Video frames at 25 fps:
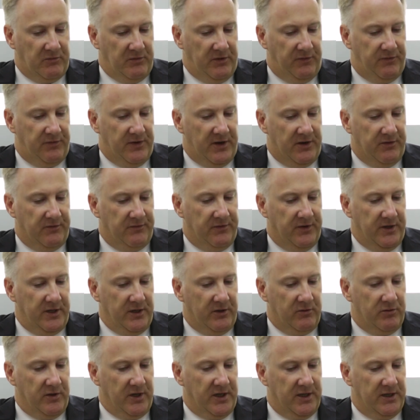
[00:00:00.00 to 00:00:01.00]
we found
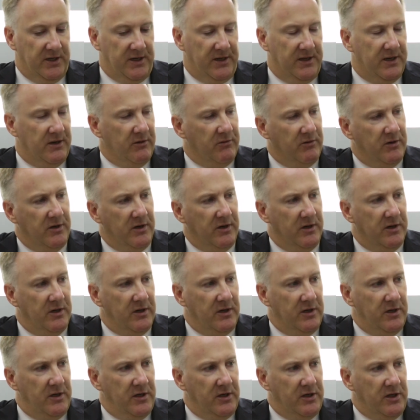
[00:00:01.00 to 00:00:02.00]
very quickly there were
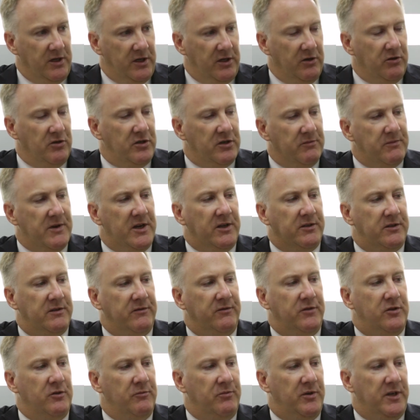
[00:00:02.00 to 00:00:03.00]
huge amounts
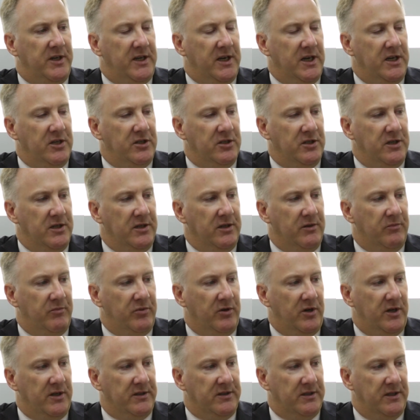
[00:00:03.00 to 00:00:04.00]
of duplication in the
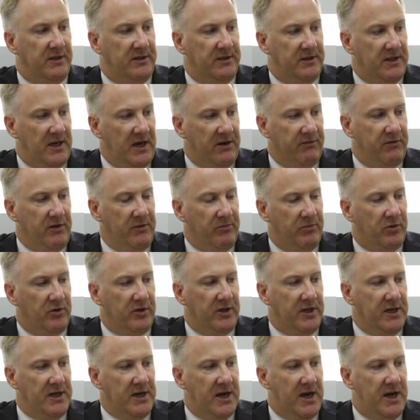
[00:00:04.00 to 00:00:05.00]
process. Every
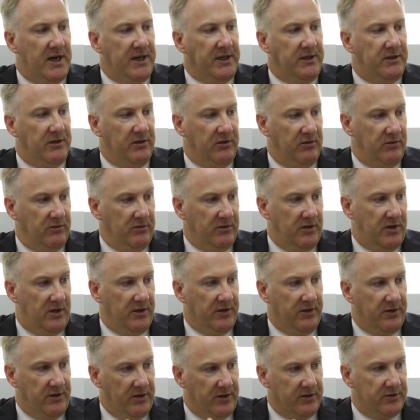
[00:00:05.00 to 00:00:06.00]
booking I do
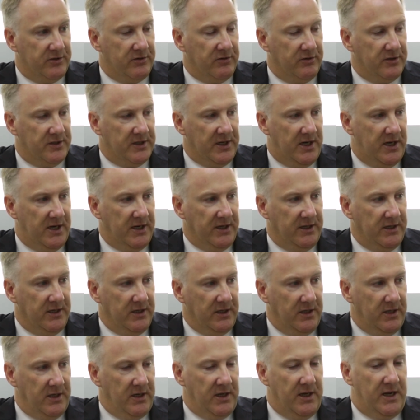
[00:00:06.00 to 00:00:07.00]
on the Nostro side,
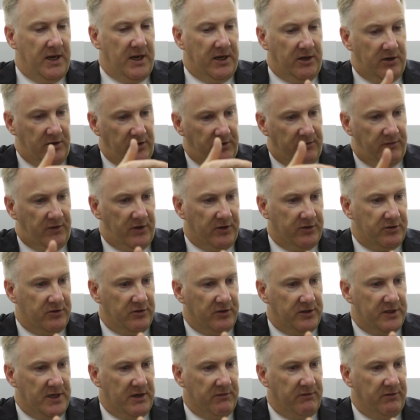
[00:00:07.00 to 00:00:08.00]
and on the
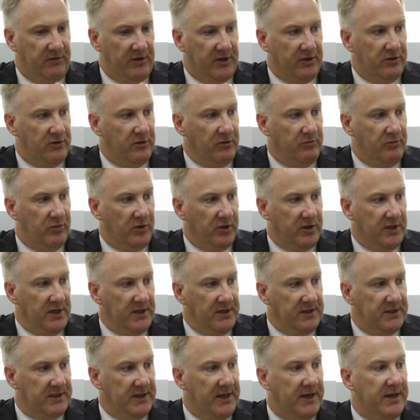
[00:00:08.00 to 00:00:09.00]
Vostro side, we've got 2
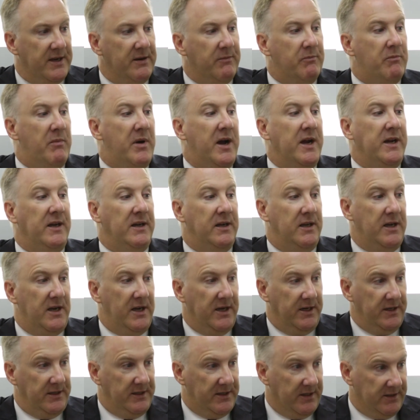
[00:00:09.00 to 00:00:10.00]
bookings, then my
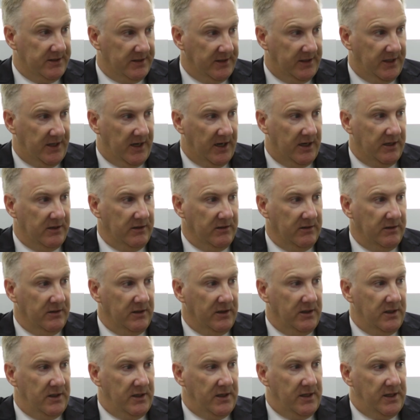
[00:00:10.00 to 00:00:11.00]
client does it again,
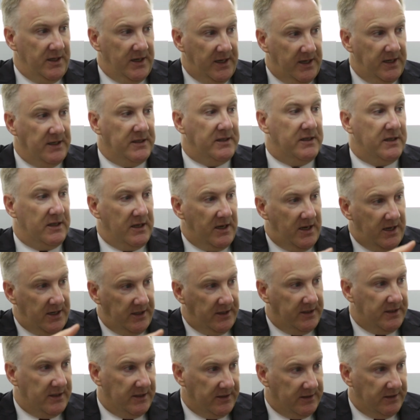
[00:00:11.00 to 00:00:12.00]
his
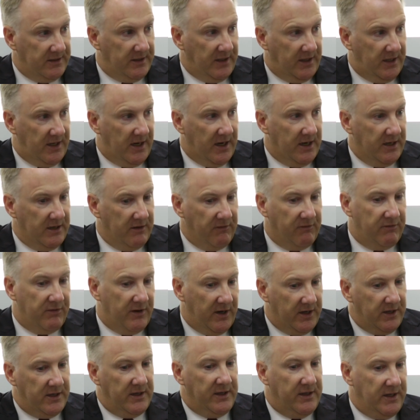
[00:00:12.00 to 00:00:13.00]
client does it again, and
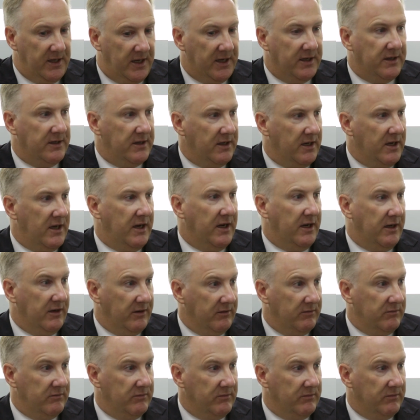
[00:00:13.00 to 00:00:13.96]
finally the end client.